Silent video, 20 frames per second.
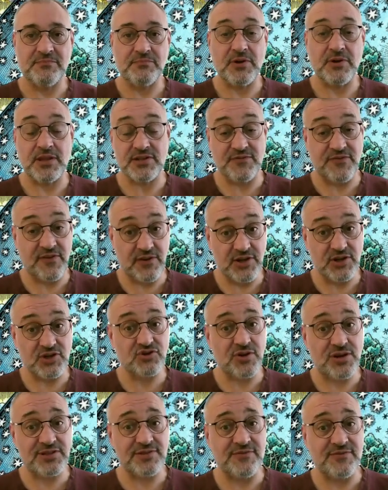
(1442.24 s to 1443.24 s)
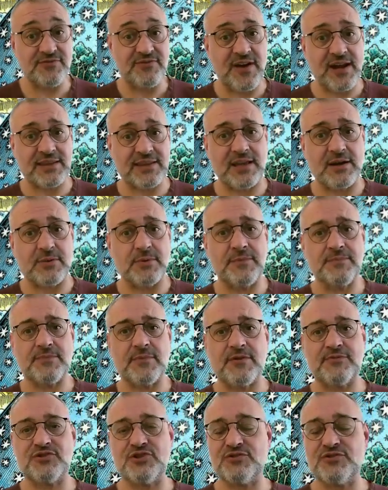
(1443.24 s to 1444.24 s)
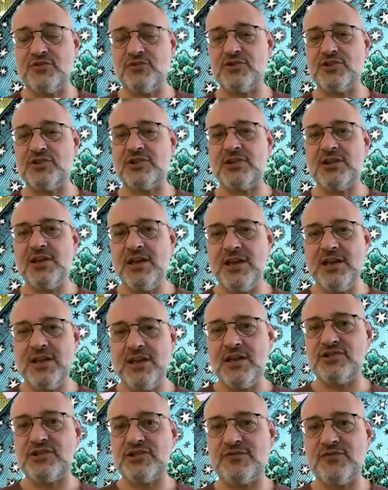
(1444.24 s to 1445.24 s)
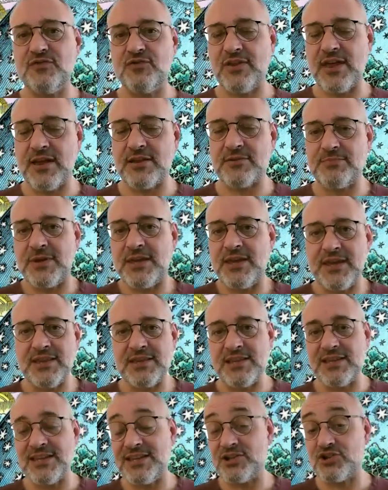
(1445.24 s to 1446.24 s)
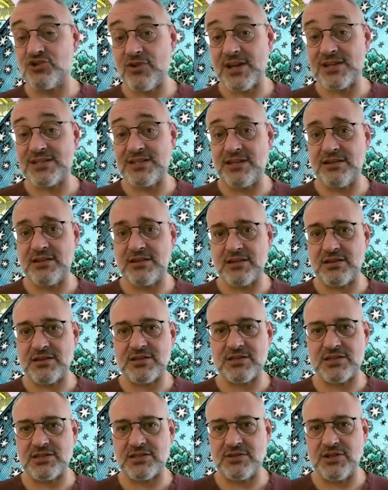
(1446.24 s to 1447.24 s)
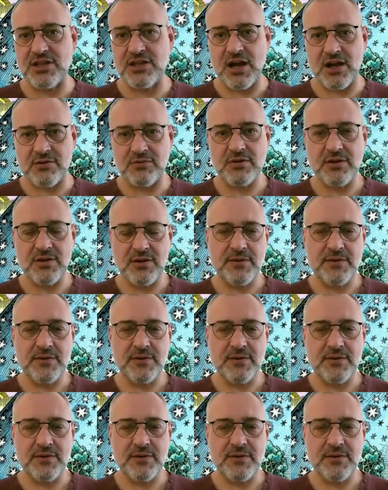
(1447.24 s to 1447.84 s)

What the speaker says: But that's a very interesting fact, that one. I just thought that'd be in an interesting, you know.